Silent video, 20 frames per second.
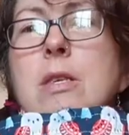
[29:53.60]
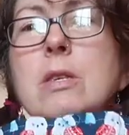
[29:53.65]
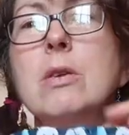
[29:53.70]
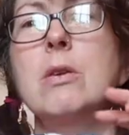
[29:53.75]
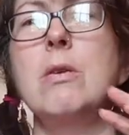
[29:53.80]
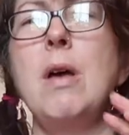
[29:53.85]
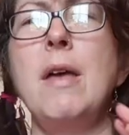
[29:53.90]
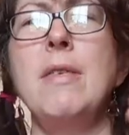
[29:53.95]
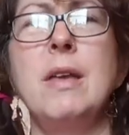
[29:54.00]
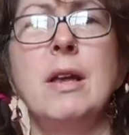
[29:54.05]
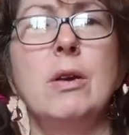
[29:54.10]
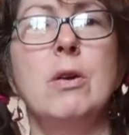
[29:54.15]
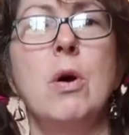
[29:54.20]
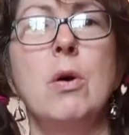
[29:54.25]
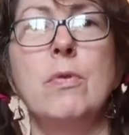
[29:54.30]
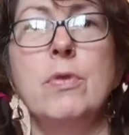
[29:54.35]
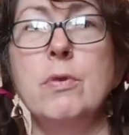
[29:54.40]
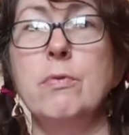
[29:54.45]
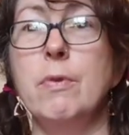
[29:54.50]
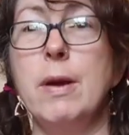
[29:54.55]
is, I think,
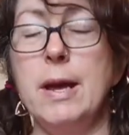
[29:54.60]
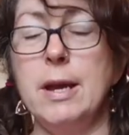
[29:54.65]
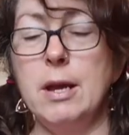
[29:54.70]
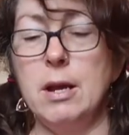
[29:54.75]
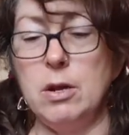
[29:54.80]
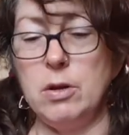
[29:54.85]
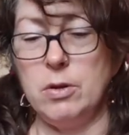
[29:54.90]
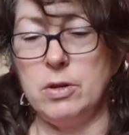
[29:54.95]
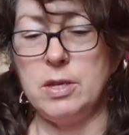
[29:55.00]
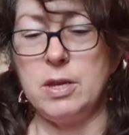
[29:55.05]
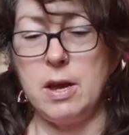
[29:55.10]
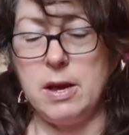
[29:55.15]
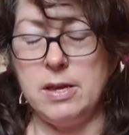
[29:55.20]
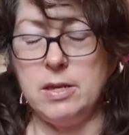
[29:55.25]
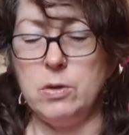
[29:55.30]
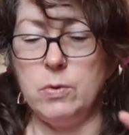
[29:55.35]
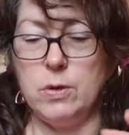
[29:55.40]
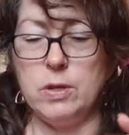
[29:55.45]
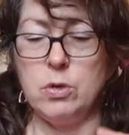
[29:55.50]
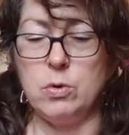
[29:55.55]
called the regular
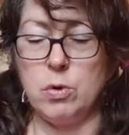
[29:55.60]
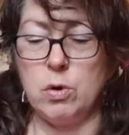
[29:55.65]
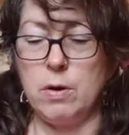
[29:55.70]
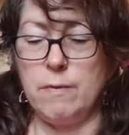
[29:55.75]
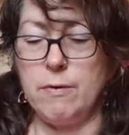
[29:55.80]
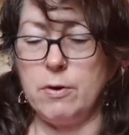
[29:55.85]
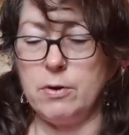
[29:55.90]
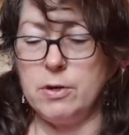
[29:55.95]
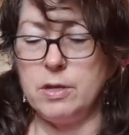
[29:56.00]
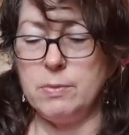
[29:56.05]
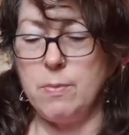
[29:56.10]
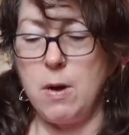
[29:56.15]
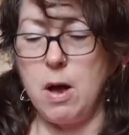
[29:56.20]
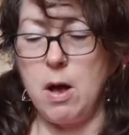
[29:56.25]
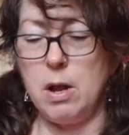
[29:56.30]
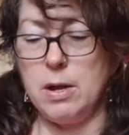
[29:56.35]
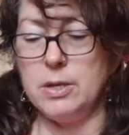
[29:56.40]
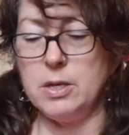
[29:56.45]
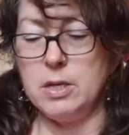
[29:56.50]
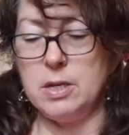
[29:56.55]
size. So it's sort of her
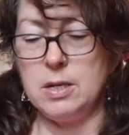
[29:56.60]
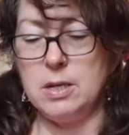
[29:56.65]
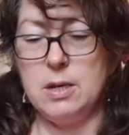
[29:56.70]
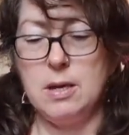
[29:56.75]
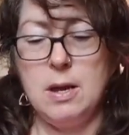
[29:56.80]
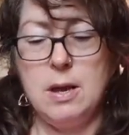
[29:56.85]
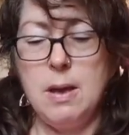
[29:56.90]
smallest.